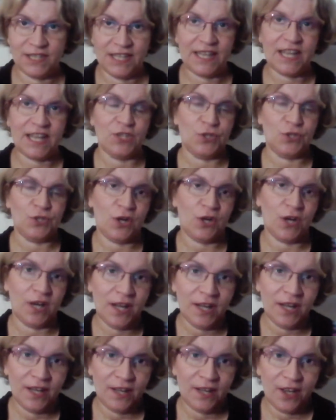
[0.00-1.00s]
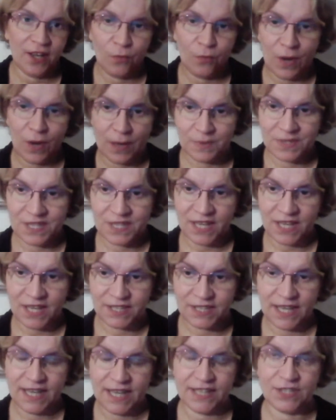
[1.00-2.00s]
ICATOR website,
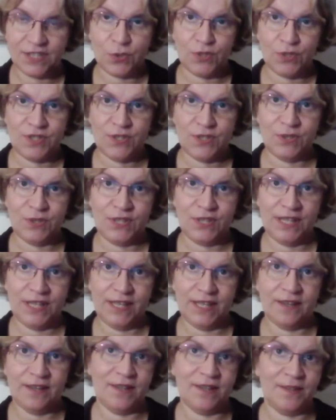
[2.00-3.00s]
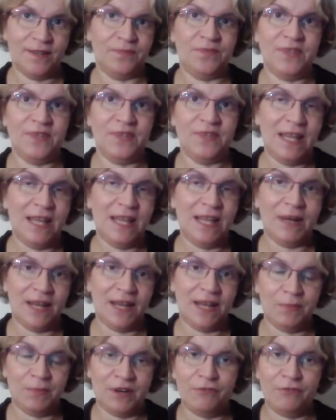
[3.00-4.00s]
and also the IBAN
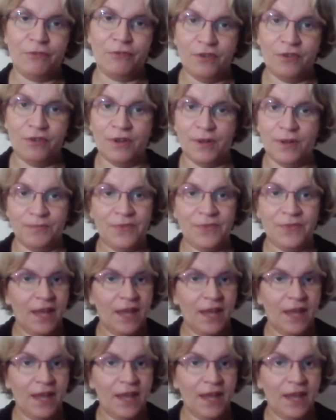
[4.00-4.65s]
number for